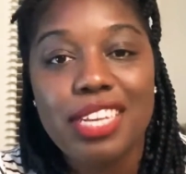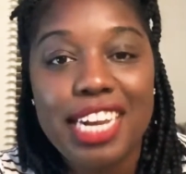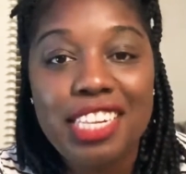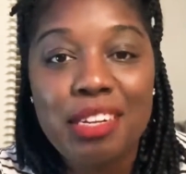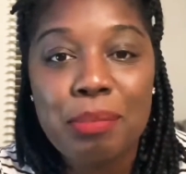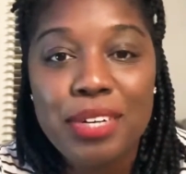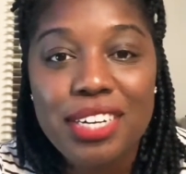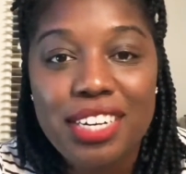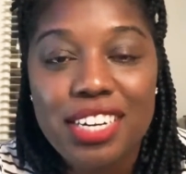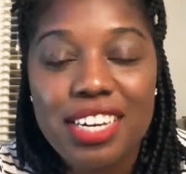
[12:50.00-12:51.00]
In the
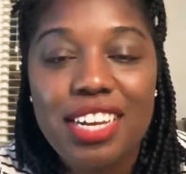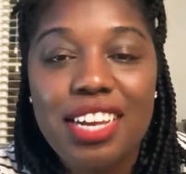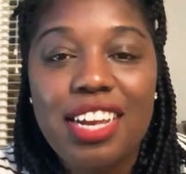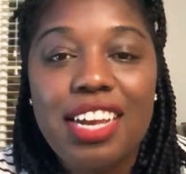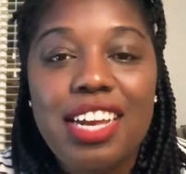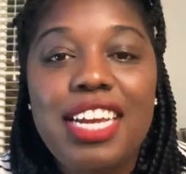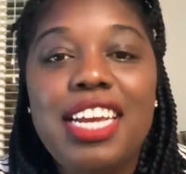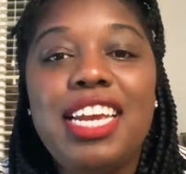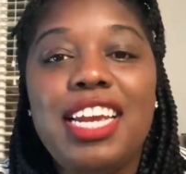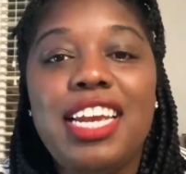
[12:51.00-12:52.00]
book,
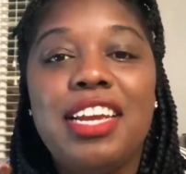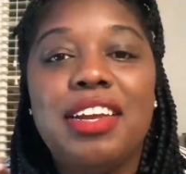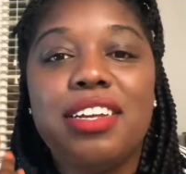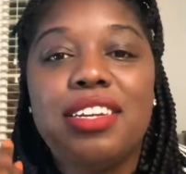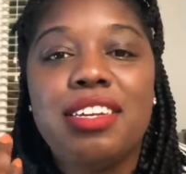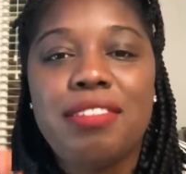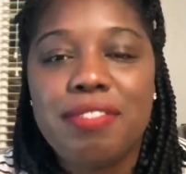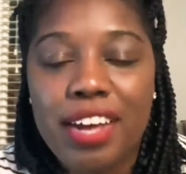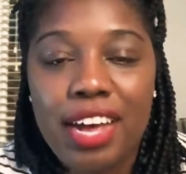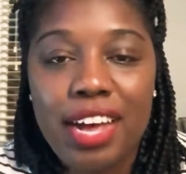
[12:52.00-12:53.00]
he
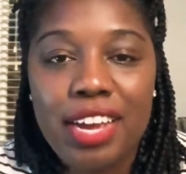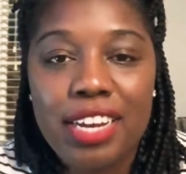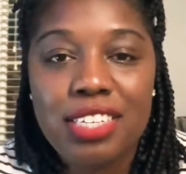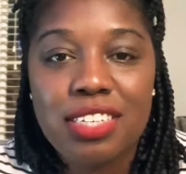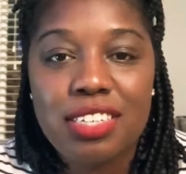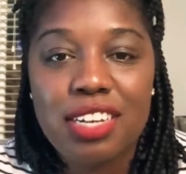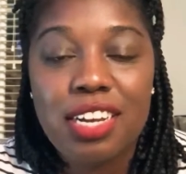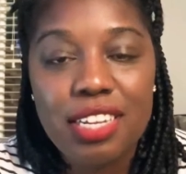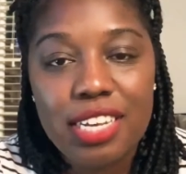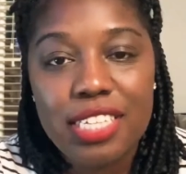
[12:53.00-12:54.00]
defined
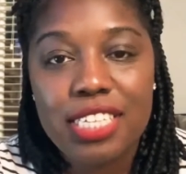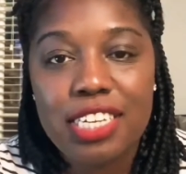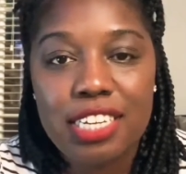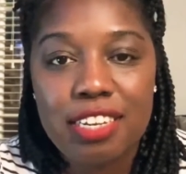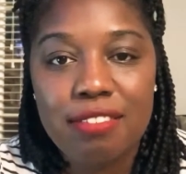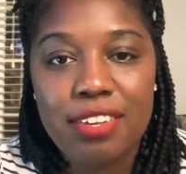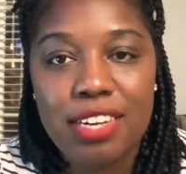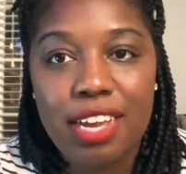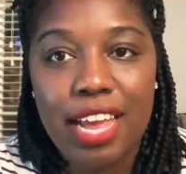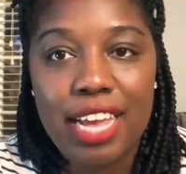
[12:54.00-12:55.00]
holistic
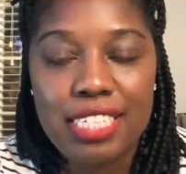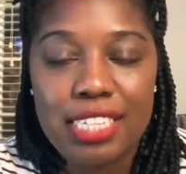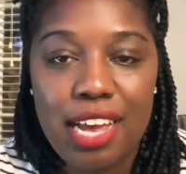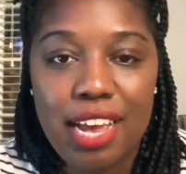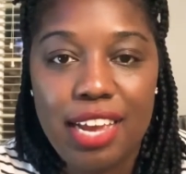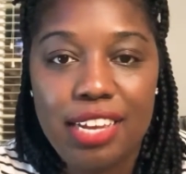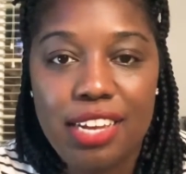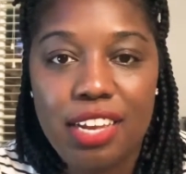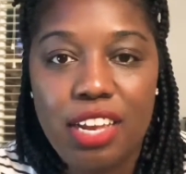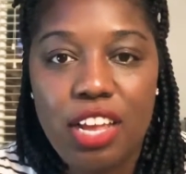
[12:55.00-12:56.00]
living as like
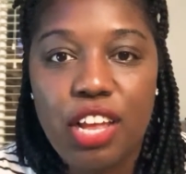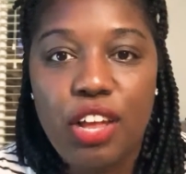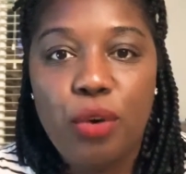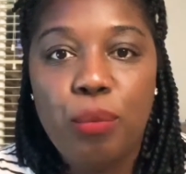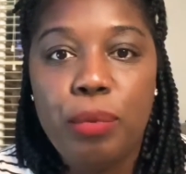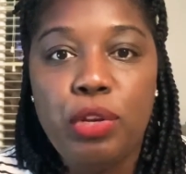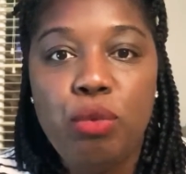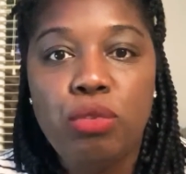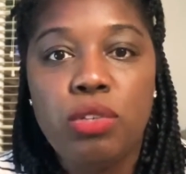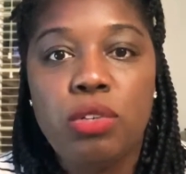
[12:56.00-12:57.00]
when
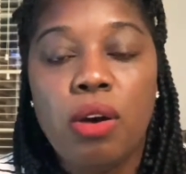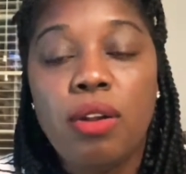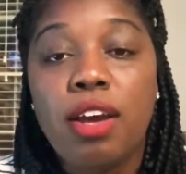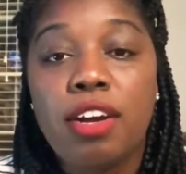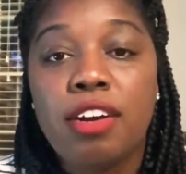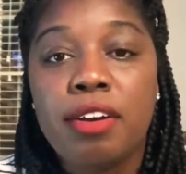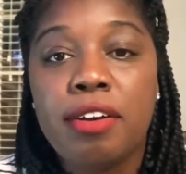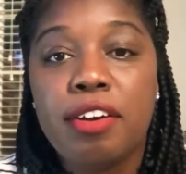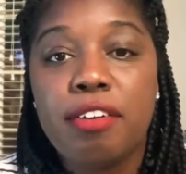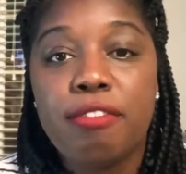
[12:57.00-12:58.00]
you no longer
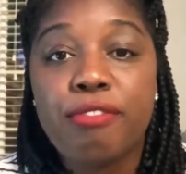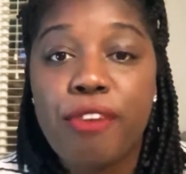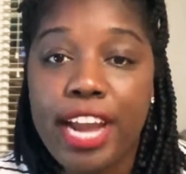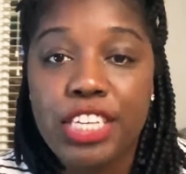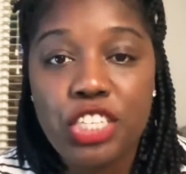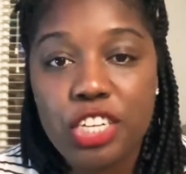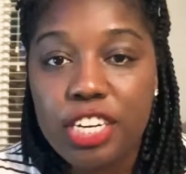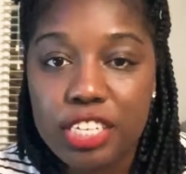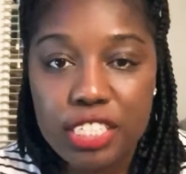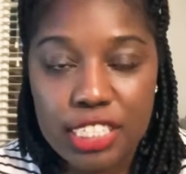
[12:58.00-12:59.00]
fracture
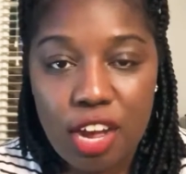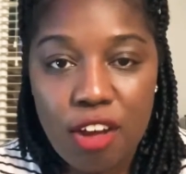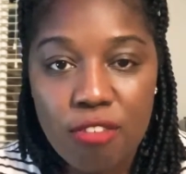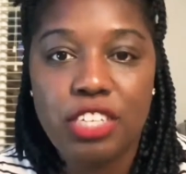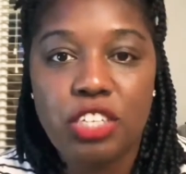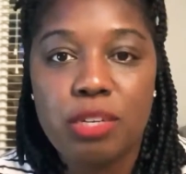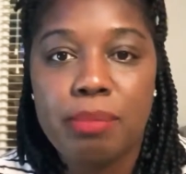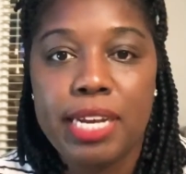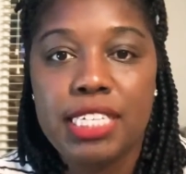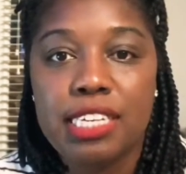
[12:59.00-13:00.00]
yourself and you're
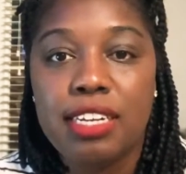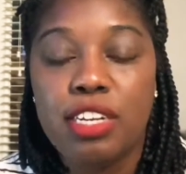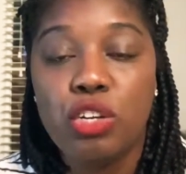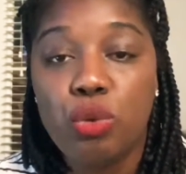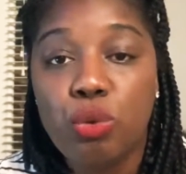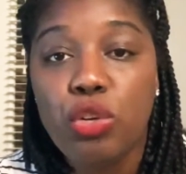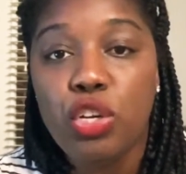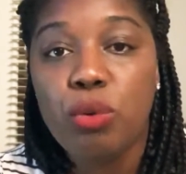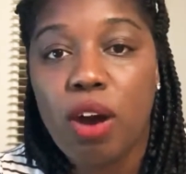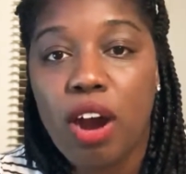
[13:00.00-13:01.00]
basically who
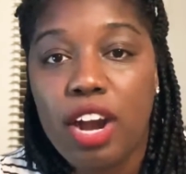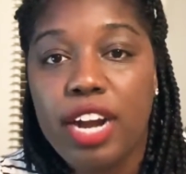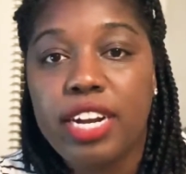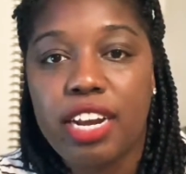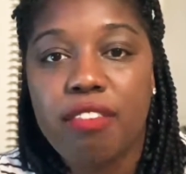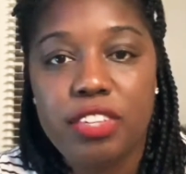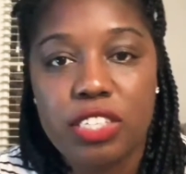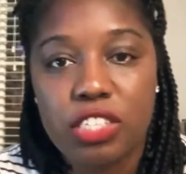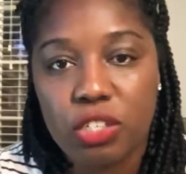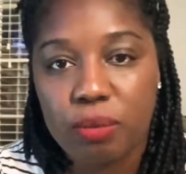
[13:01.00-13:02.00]
you are in every
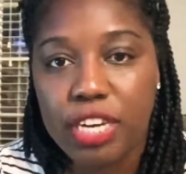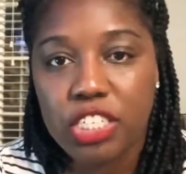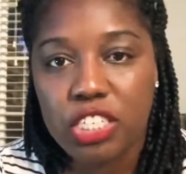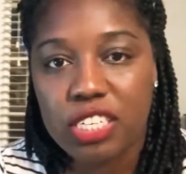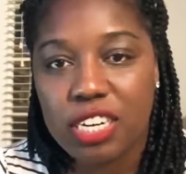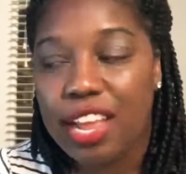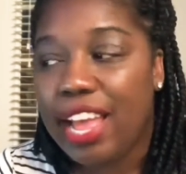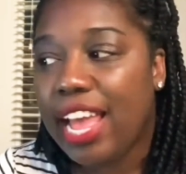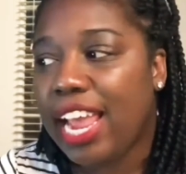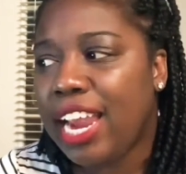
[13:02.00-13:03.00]
situation.
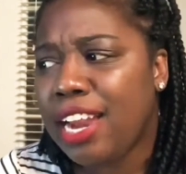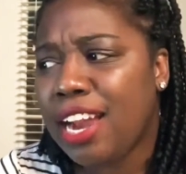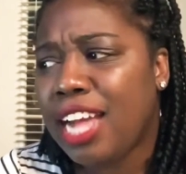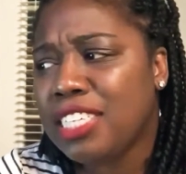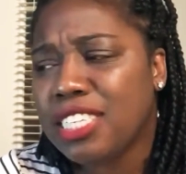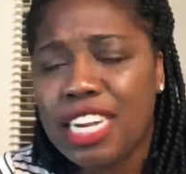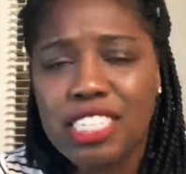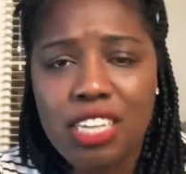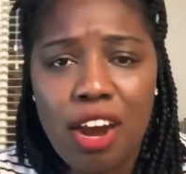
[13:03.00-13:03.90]
And I took that to